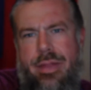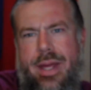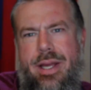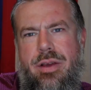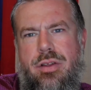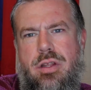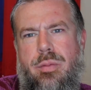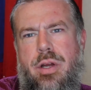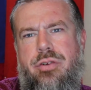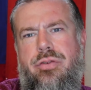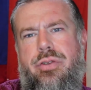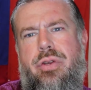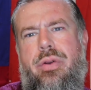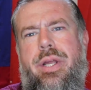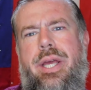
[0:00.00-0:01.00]
Thank you so much for
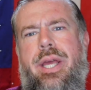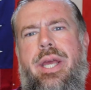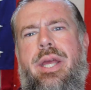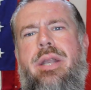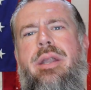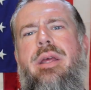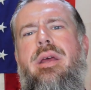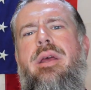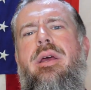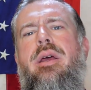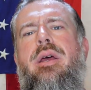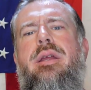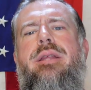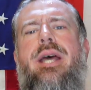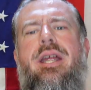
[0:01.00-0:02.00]
tuning in.
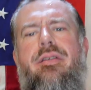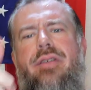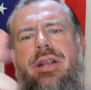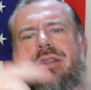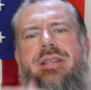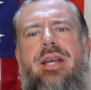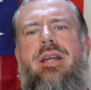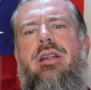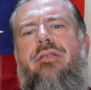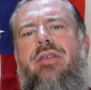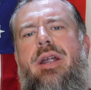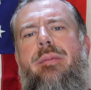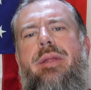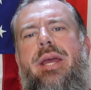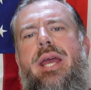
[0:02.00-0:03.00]
Tell your friends, tell your
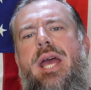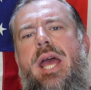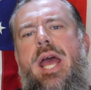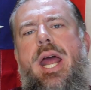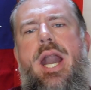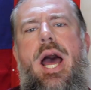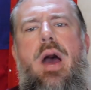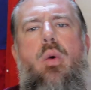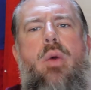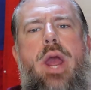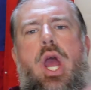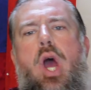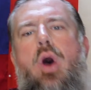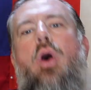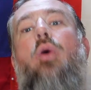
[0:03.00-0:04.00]
family, and I
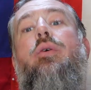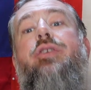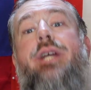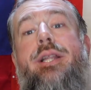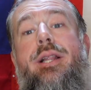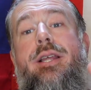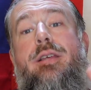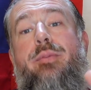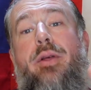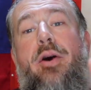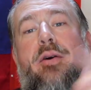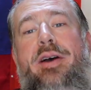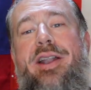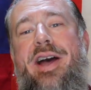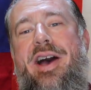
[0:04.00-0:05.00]
will. Check the links below.
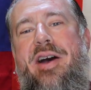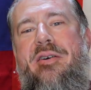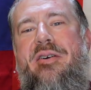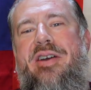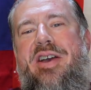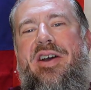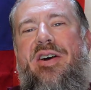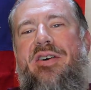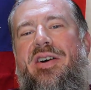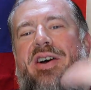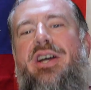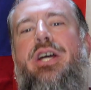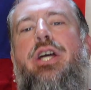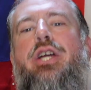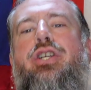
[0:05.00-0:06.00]
I will.
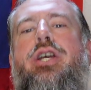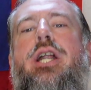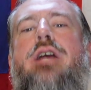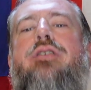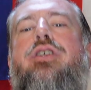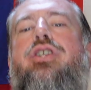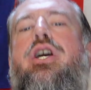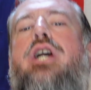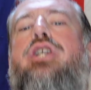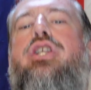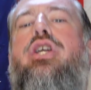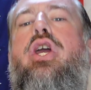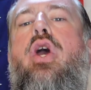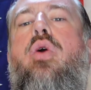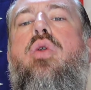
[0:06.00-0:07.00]
Shout out to Josh the
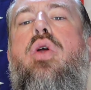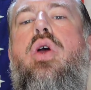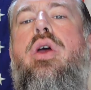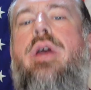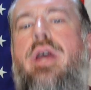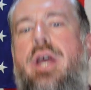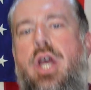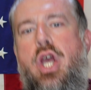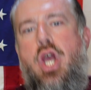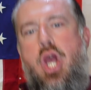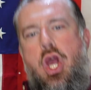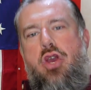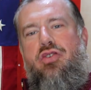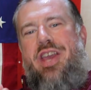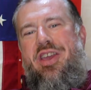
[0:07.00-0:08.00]
Goat.
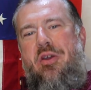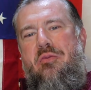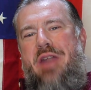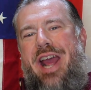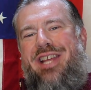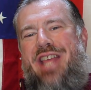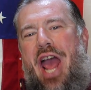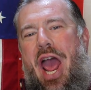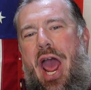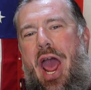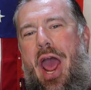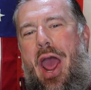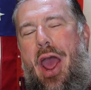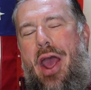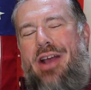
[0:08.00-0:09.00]
See you next
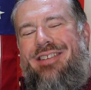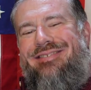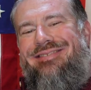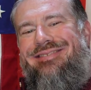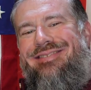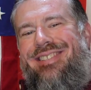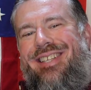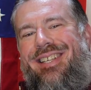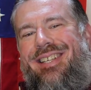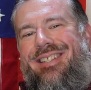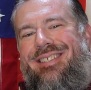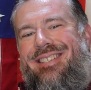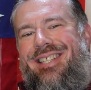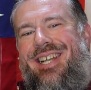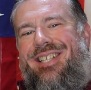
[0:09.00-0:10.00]
time.
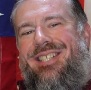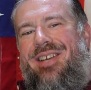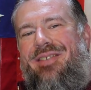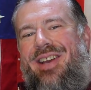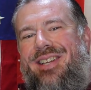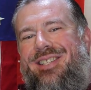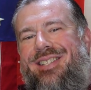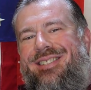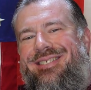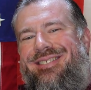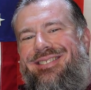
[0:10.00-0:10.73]
See you next time, guys.